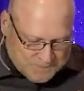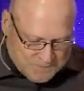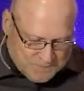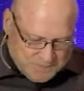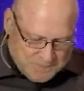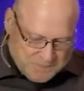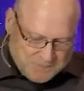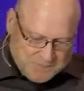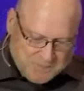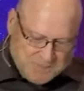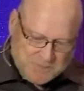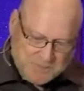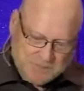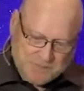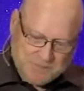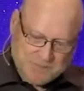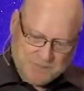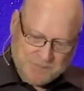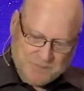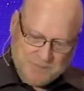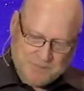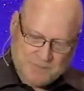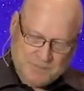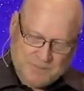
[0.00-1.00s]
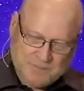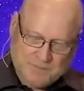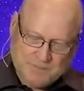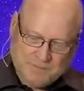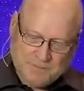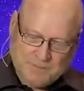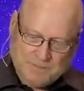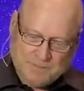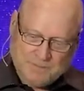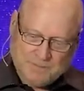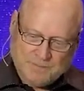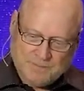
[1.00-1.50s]

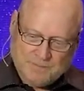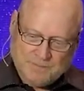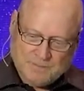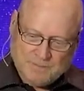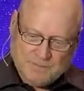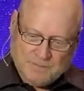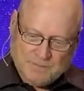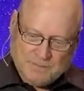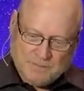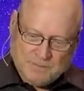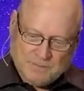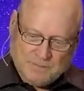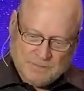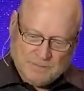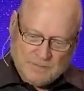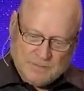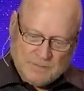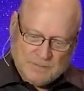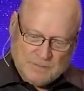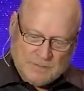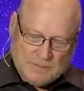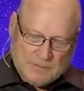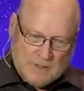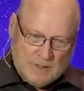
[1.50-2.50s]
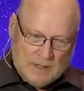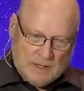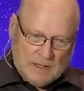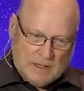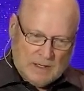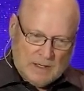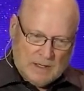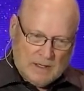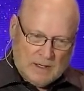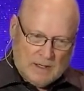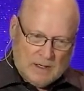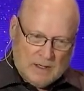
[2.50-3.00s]

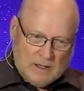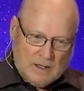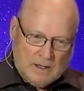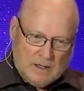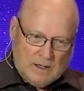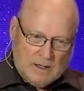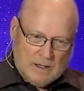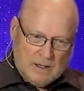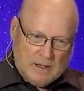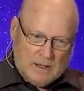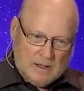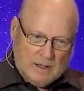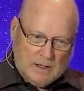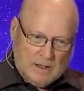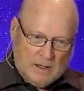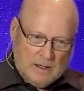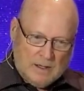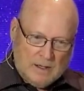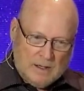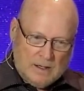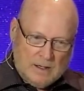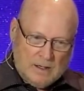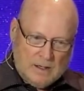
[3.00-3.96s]
No one is speaking in this clip.